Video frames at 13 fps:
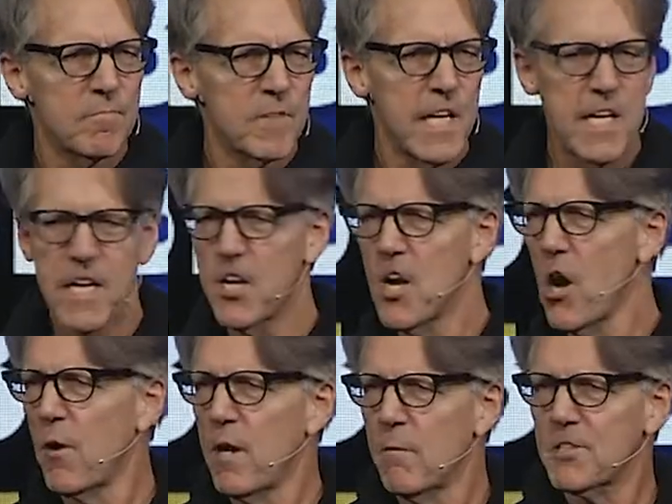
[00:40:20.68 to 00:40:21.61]
He didn't
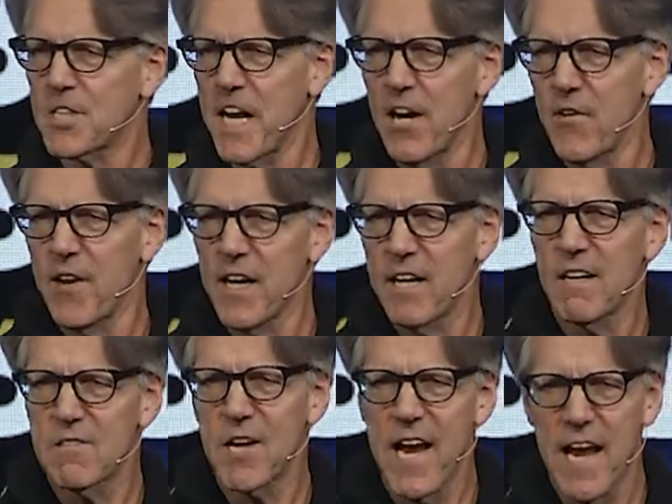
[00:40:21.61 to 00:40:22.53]
know. He was carrying in
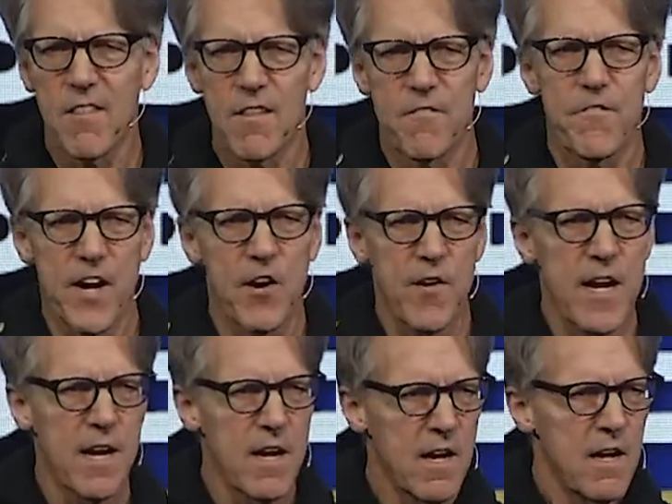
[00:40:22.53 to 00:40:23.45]
his hand the
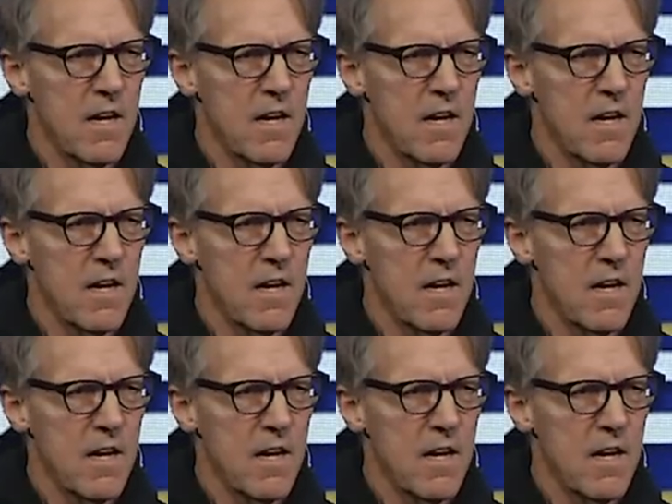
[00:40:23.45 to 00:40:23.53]
very